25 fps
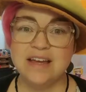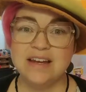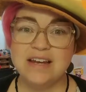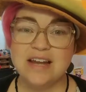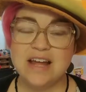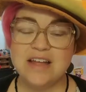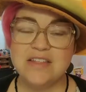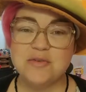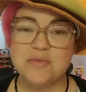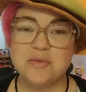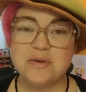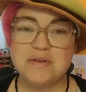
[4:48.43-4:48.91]

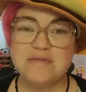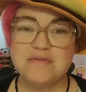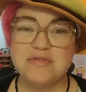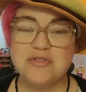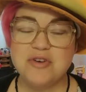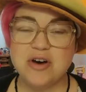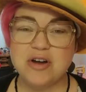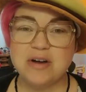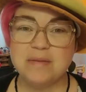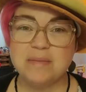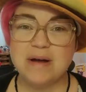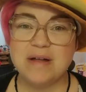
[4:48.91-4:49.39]
Now that we've
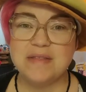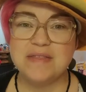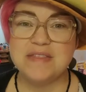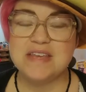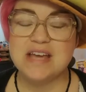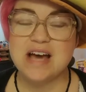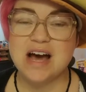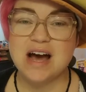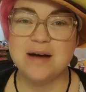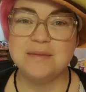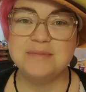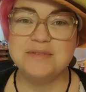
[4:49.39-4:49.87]
thought about
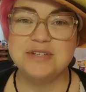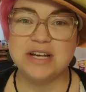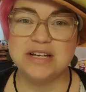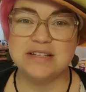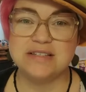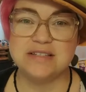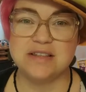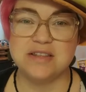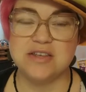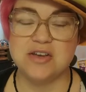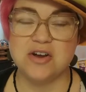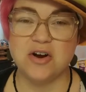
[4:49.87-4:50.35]
the
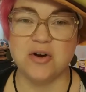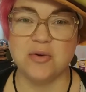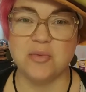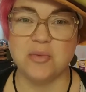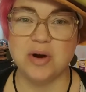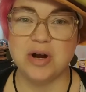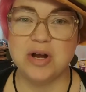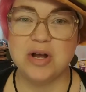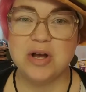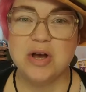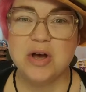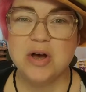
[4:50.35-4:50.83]
objects in the
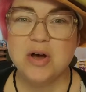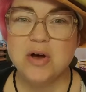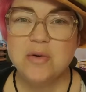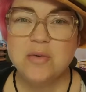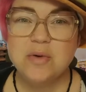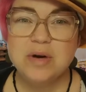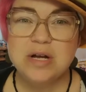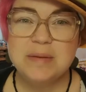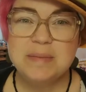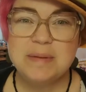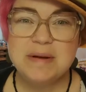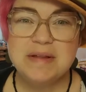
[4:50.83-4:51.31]
artwork,
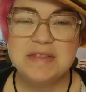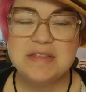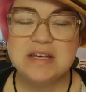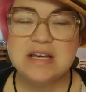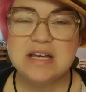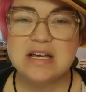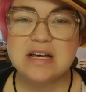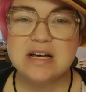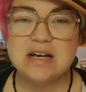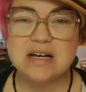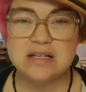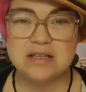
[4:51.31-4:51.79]
what about the
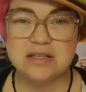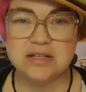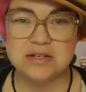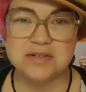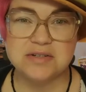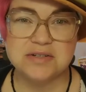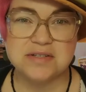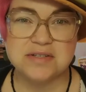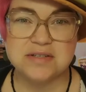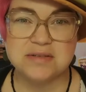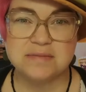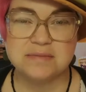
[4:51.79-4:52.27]

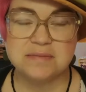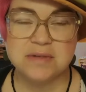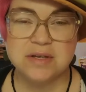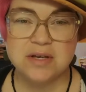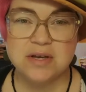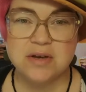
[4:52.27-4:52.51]
colors?